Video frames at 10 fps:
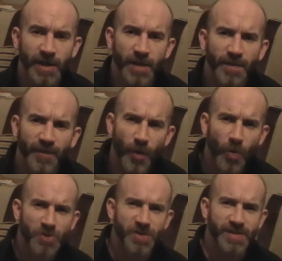Before
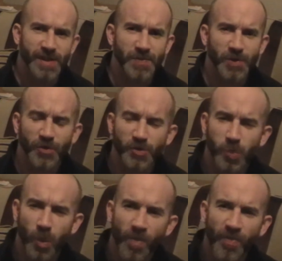watching this episode, there's
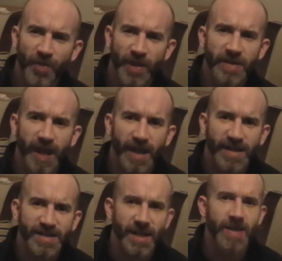one thing that
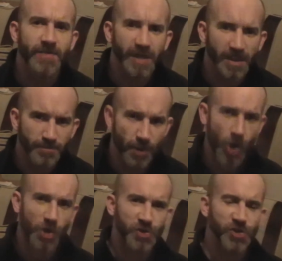excited me the
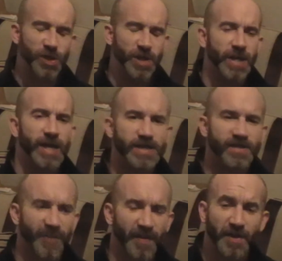most, is the
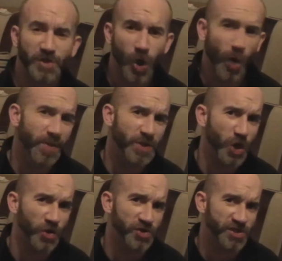fact that Toby
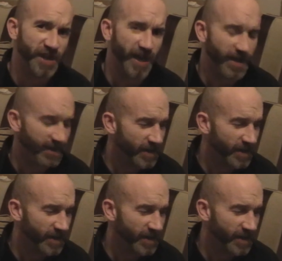Jones is in it.